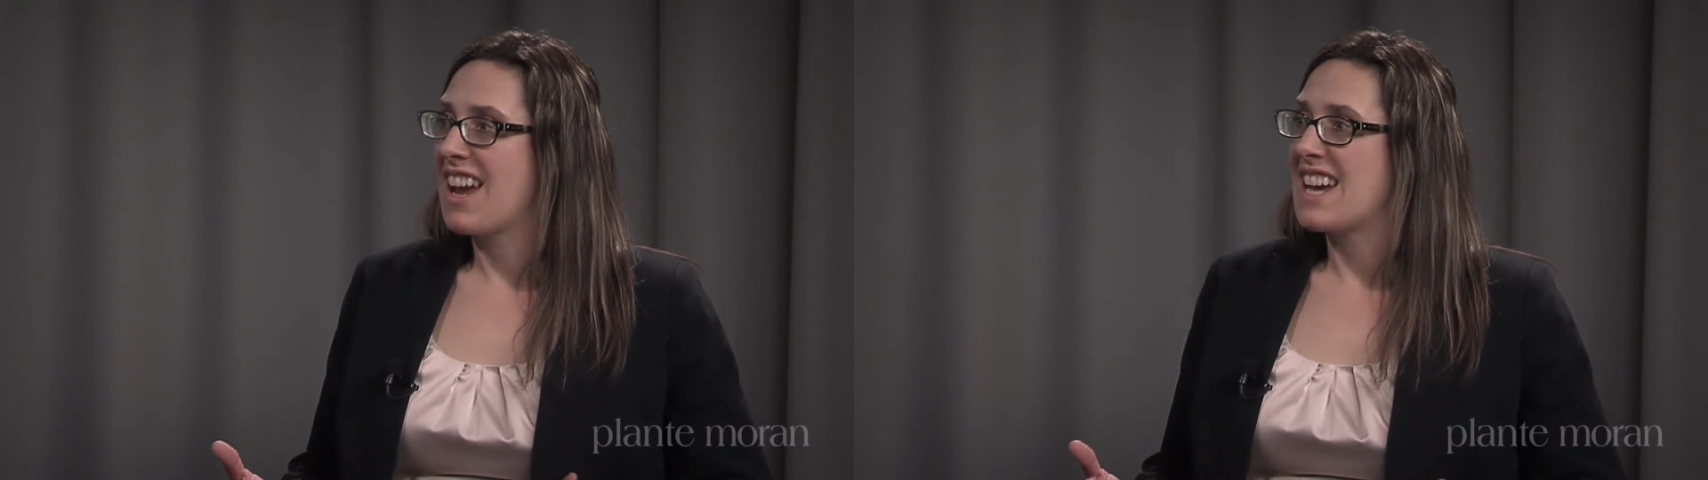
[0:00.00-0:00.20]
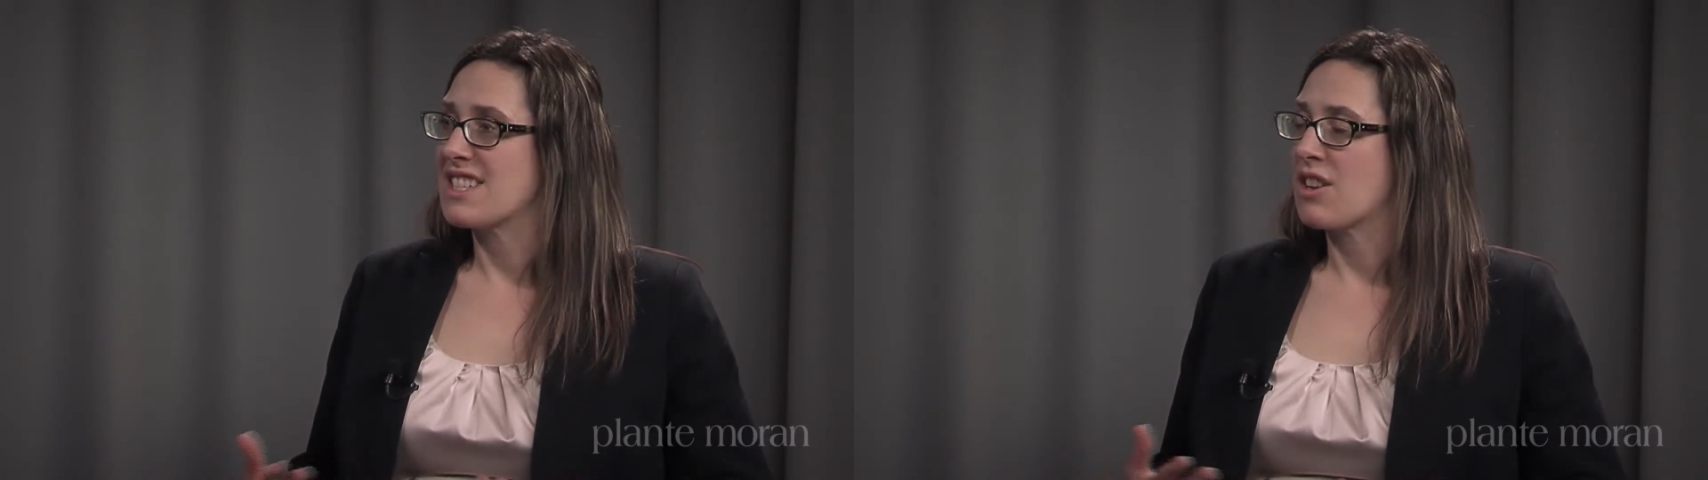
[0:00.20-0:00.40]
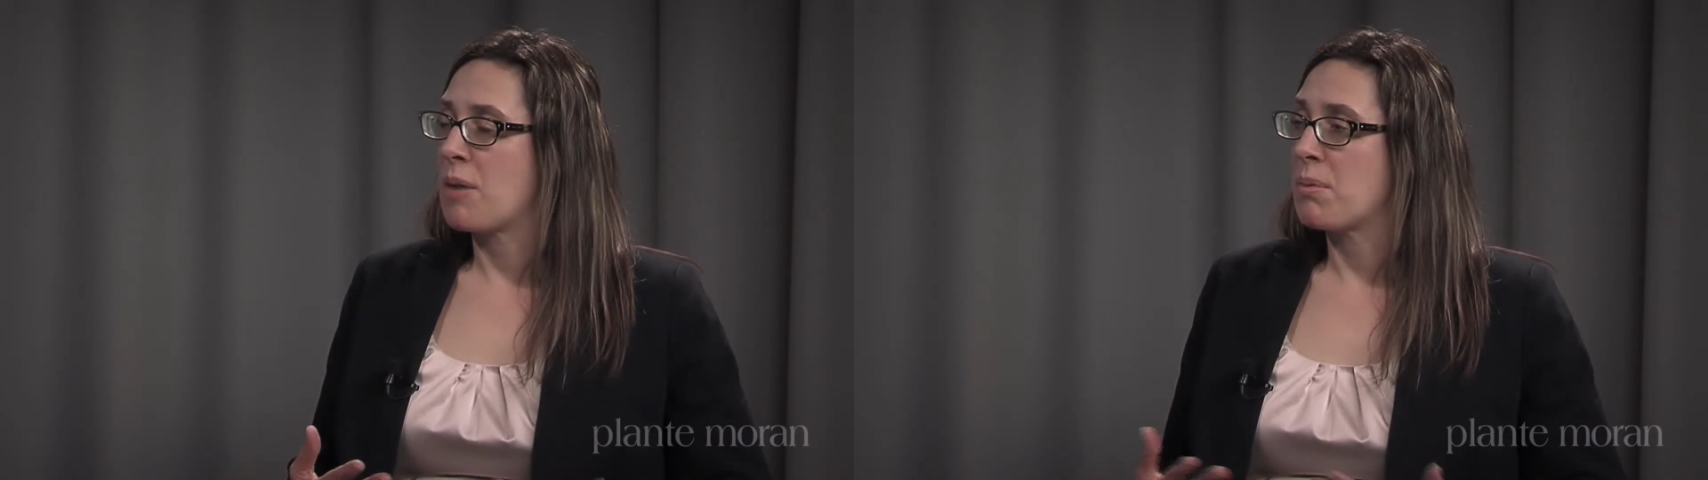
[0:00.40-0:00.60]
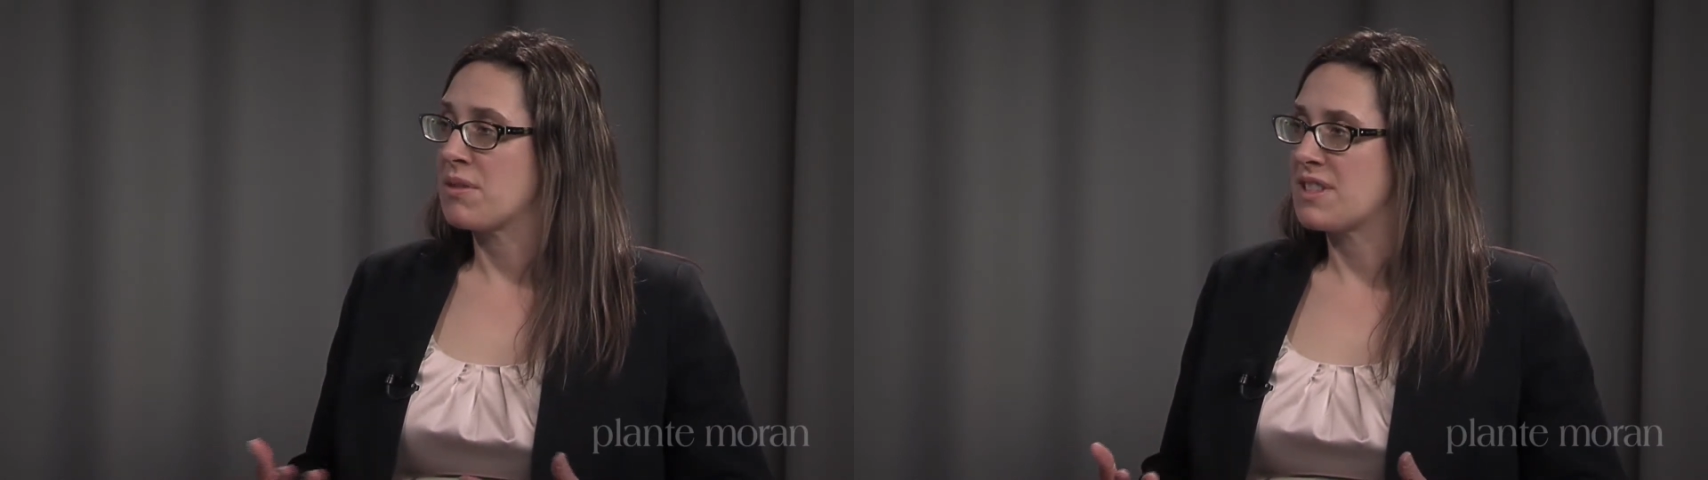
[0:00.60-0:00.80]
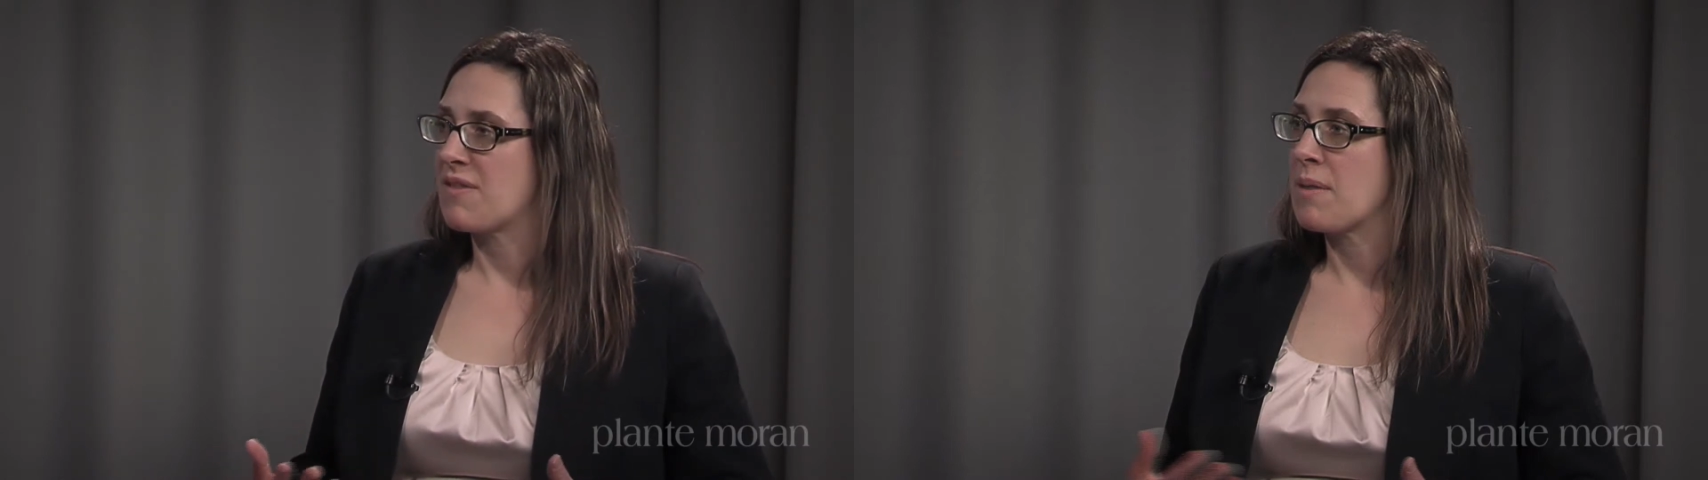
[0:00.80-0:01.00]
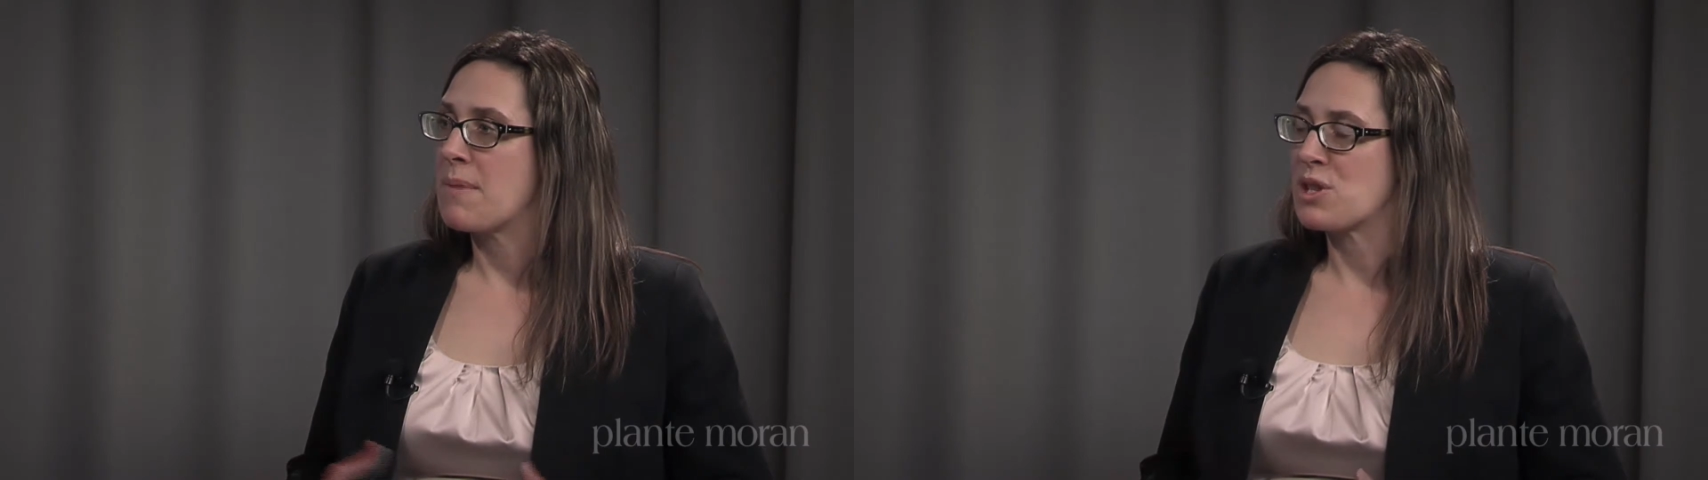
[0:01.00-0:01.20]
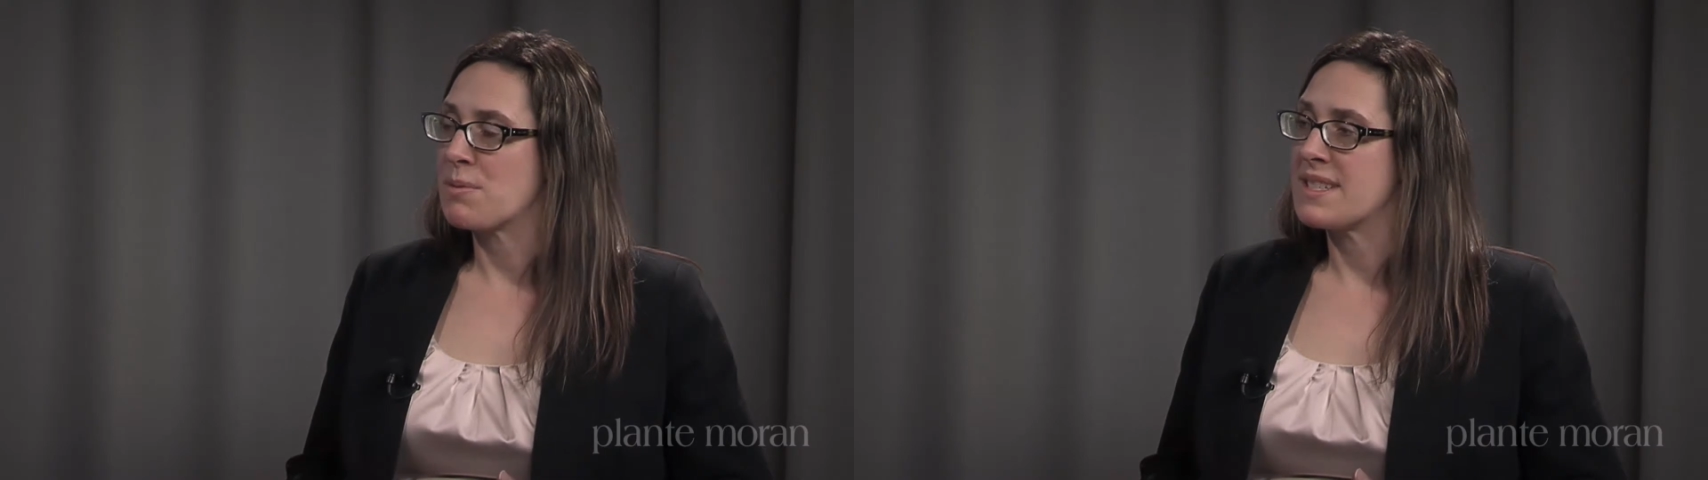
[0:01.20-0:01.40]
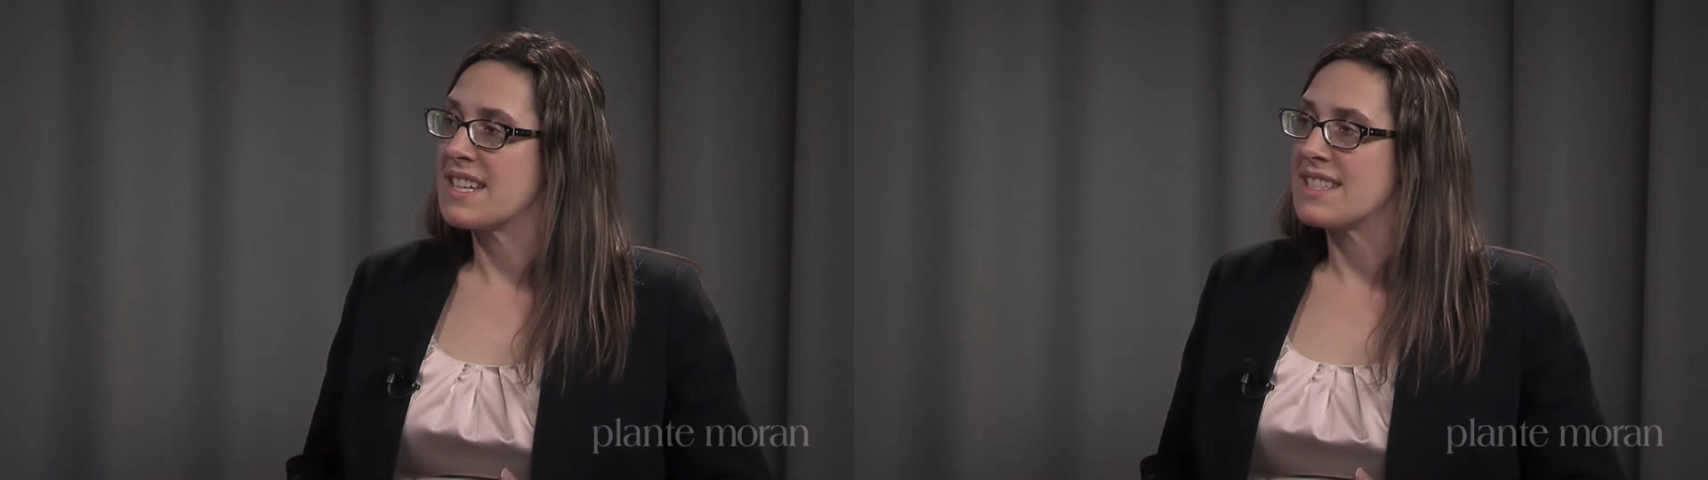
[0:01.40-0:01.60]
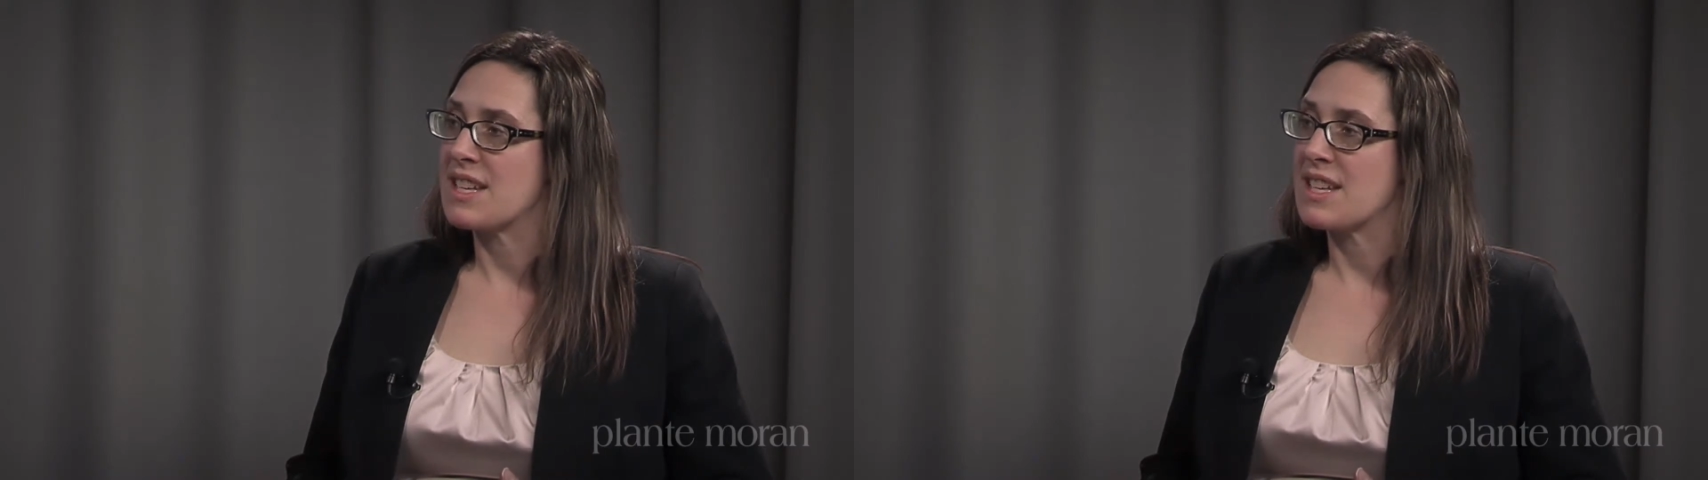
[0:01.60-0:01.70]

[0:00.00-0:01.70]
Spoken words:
as a couple different measurement dates